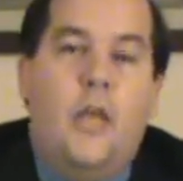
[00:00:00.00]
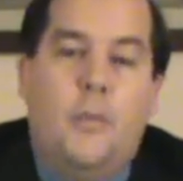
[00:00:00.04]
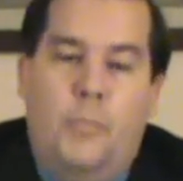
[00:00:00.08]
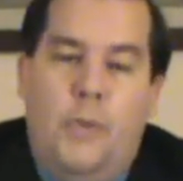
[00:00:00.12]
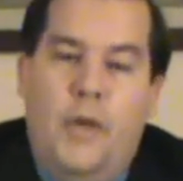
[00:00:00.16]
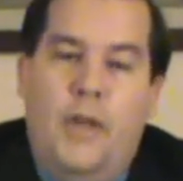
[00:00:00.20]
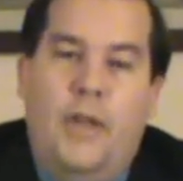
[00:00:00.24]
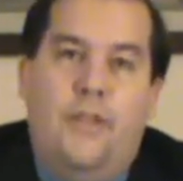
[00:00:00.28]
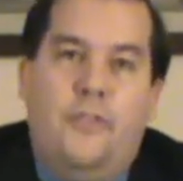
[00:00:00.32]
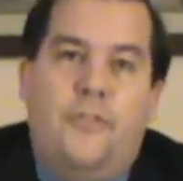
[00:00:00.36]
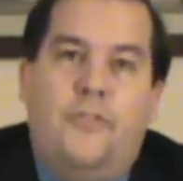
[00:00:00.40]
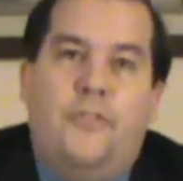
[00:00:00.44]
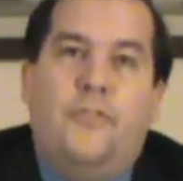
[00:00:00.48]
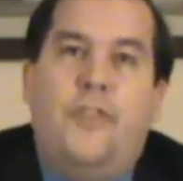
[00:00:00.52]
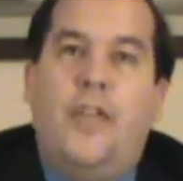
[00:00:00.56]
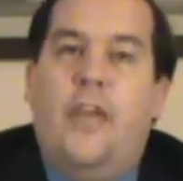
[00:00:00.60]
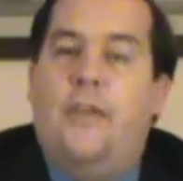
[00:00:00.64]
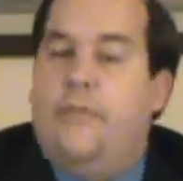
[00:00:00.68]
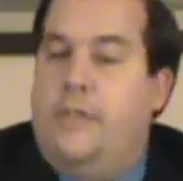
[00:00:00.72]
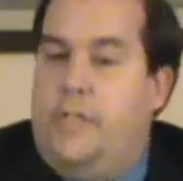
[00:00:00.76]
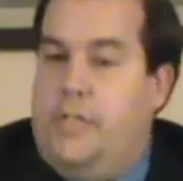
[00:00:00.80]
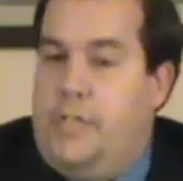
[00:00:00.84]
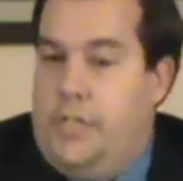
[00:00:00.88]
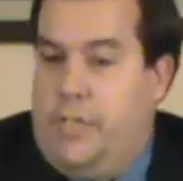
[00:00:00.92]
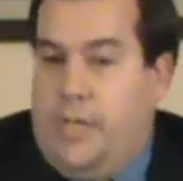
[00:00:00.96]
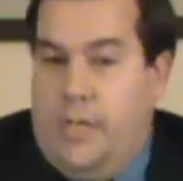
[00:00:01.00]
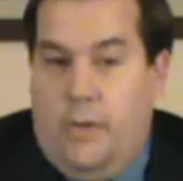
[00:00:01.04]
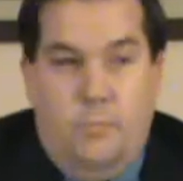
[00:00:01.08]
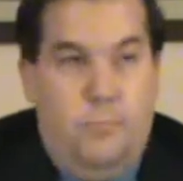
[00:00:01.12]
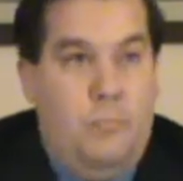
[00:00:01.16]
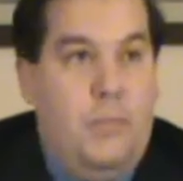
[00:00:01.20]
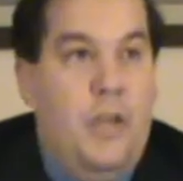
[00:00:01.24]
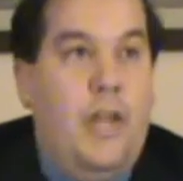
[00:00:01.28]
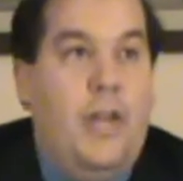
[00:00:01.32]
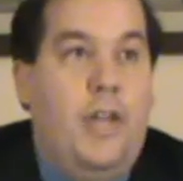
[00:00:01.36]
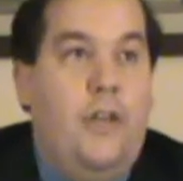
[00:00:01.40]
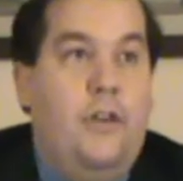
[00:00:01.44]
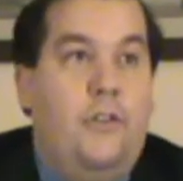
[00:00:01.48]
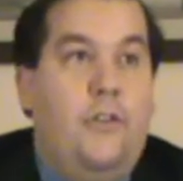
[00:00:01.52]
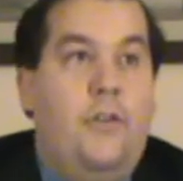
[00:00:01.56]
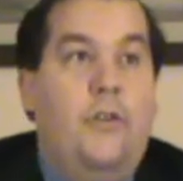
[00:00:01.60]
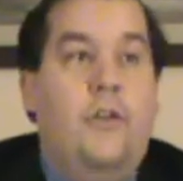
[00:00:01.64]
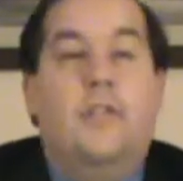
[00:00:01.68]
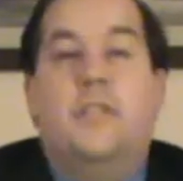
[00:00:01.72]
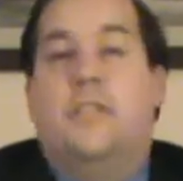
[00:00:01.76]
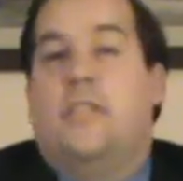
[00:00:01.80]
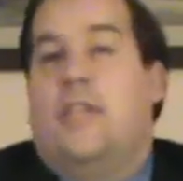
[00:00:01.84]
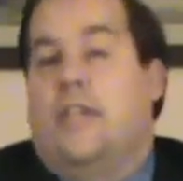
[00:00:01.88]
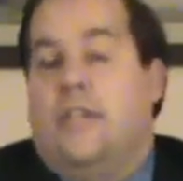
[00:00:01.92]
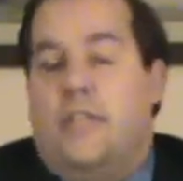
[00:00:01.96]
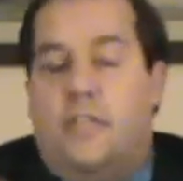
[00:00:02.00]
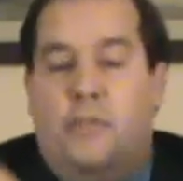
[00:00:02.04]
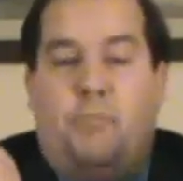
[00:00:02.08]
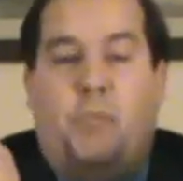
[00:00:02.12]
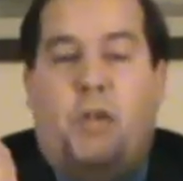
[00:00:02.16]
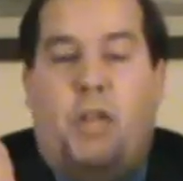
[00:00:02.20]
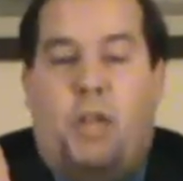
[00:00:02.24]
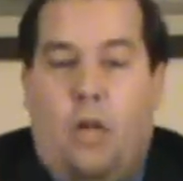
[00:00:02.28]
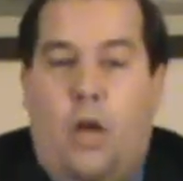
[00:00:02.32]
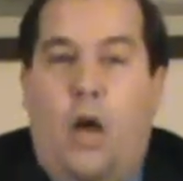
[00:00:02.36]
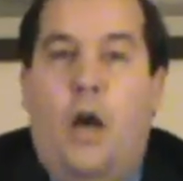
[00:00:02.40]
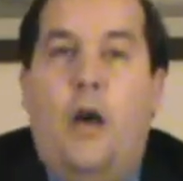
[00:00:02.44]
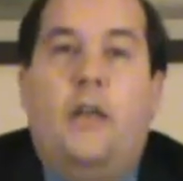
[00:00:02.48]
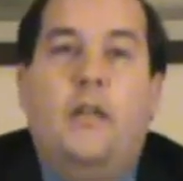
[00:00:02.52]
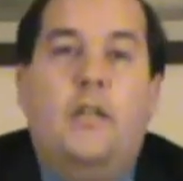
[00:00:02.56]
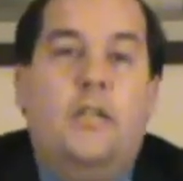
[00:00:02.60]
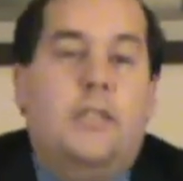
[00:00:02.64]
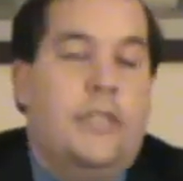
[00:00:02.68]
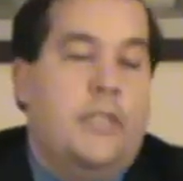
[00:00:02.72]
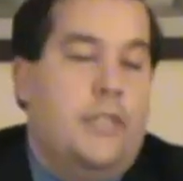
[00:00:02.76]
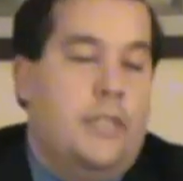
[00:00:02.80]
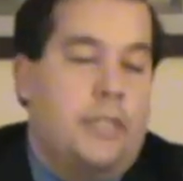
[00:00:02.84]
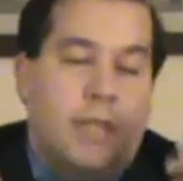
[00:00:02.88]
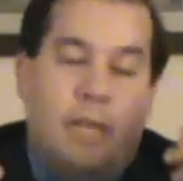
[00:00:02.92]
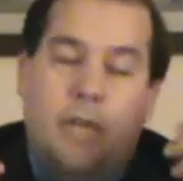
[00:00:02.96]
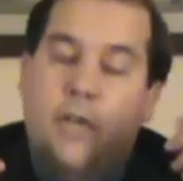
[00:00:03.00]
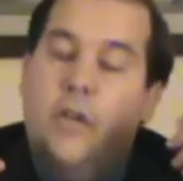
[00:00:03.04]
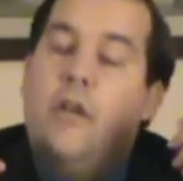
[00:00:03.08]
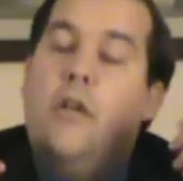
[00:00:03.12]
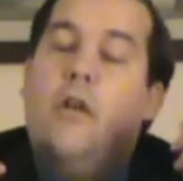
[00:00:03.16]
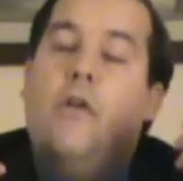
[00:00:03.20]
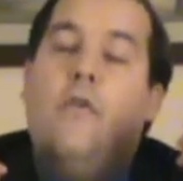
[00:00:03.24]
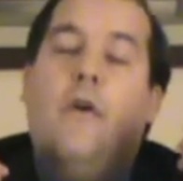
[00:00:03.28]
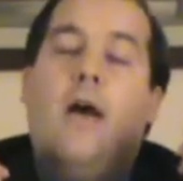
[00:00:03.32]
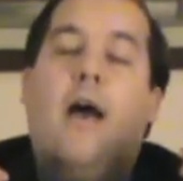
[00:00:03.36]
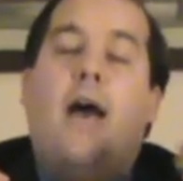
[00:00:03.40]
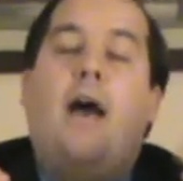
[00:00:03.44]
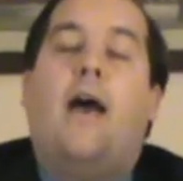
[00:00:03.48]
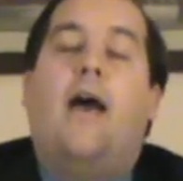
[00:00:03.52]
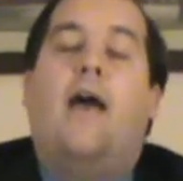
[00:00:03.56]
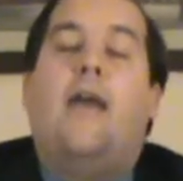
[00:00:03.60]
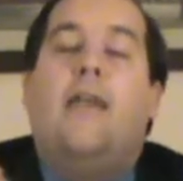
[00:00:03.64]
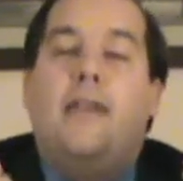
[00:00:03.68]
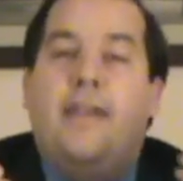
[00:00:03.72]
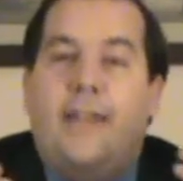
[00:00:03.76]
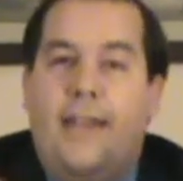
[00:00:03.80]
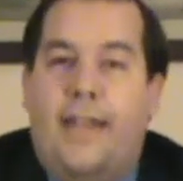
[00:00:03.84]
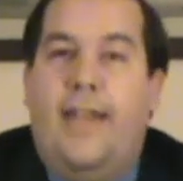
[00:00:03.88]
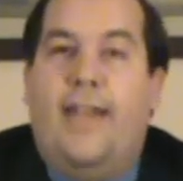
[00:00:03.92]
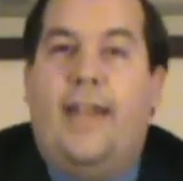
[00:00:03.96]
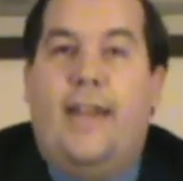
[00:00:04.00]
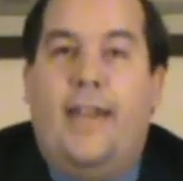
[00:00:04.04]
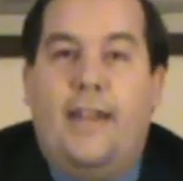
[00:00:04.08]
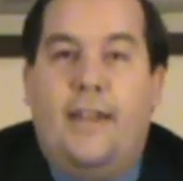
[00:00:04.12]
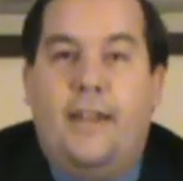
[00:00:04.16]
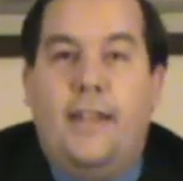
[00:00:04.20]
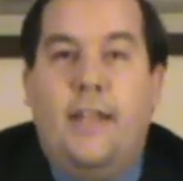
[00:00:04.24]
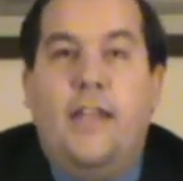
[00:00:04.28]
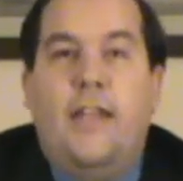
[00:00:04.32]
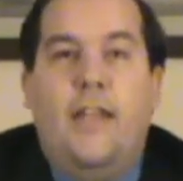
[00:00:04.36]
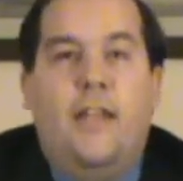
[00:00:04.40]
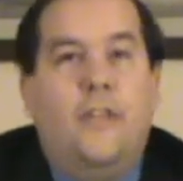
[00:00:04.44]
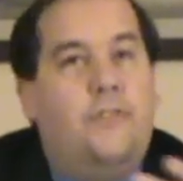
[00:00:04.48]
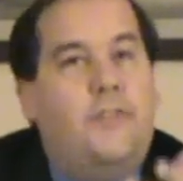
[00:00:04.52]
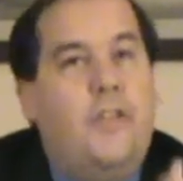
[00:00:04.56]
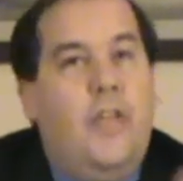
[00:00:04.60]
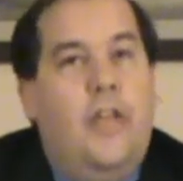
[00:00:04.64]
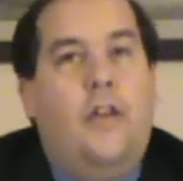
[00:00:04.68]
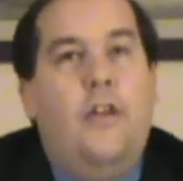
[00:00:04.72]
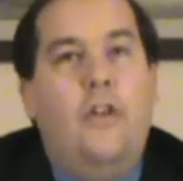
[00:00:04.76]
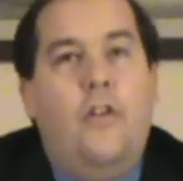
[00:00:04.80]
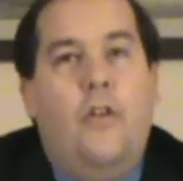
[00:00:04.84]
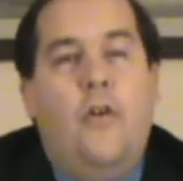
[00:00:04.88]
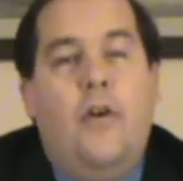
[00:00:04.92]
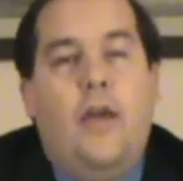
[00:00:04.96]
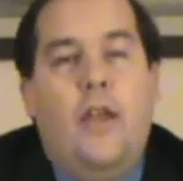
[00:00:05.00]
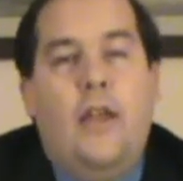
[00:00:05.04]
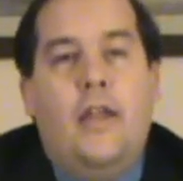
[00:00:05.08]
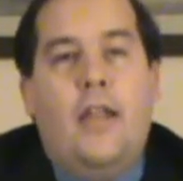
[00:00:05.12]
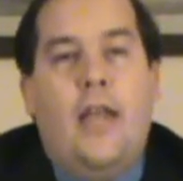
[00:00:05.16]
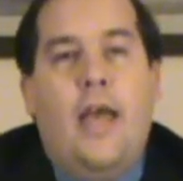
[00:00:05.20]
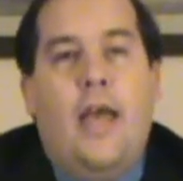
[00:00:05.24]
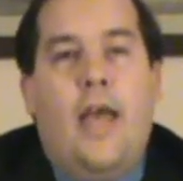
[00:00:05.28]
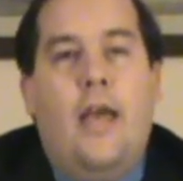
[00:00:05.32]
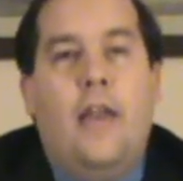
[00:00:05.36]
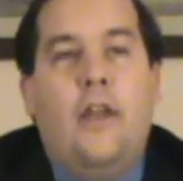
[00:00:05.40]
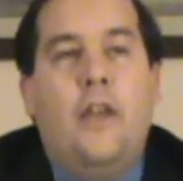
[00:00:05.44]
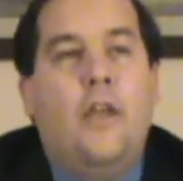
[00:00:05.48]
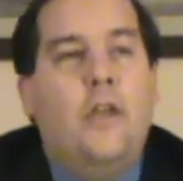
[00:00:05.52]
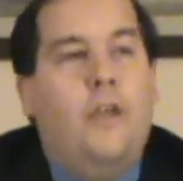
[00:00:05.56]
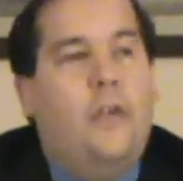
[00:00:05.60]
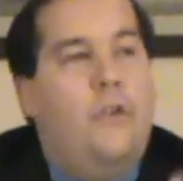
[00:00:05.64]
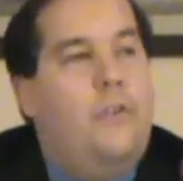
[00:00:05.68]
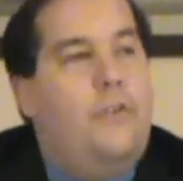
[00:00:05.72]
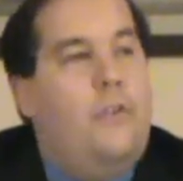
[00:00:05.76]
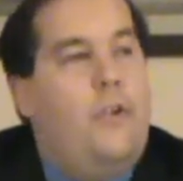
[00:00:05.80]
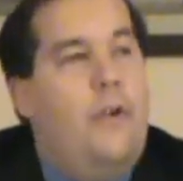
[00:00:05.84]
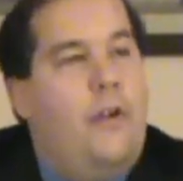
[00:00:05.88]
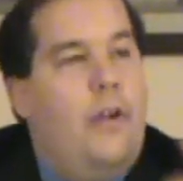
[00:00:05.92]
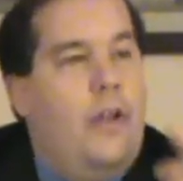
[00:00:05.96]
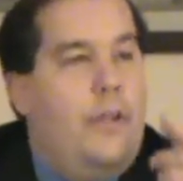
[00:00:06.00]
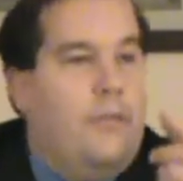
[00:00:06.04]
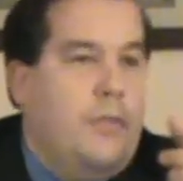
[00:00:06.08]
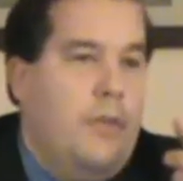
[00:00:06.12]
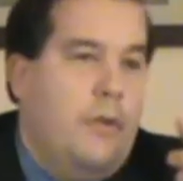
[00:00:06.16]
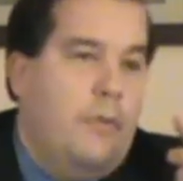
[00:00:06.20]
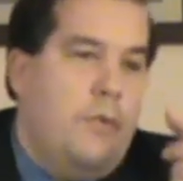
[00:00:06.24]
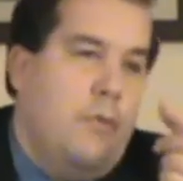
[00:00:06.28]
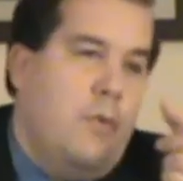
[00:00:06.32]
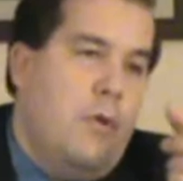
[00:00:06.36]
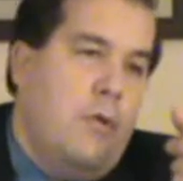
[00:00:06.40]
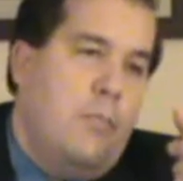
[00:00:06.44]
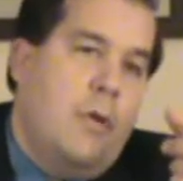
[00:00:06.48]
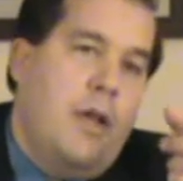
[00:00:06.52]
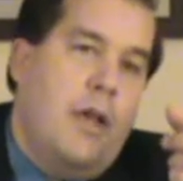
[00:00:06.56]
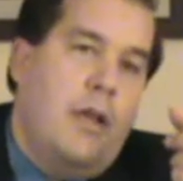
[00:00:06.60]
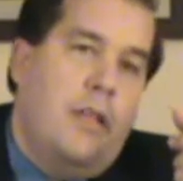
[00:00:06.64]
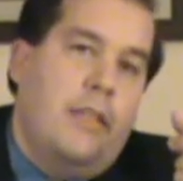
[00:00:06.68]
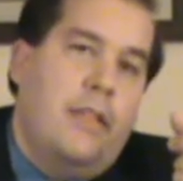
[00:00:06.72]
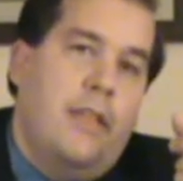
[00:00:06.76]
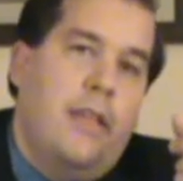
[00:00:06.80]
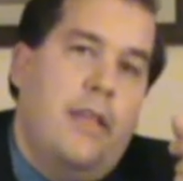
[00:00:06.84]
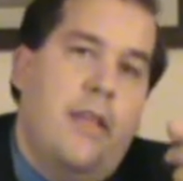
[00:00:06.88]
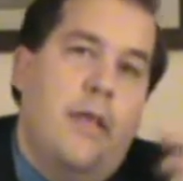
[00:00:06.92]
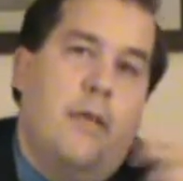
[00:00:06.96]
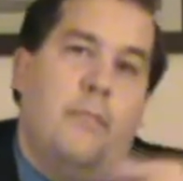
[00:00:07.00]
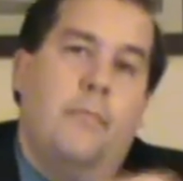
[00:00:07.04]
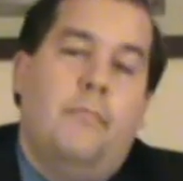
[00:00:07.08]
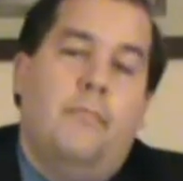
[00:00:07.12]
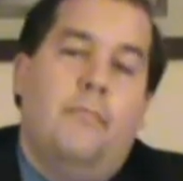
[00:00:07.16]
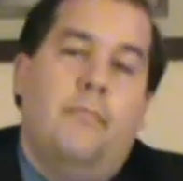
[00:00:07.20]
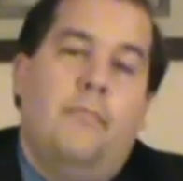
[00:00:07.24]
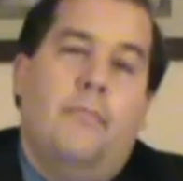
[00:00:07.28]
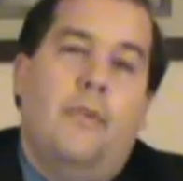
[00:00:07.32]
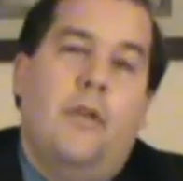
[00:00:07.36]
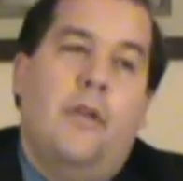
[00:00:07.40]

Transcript: but instead of just admitting to it, instead of just being honest and saying, you know, I did it, instead of doing that, you turn around and say, well, what about them?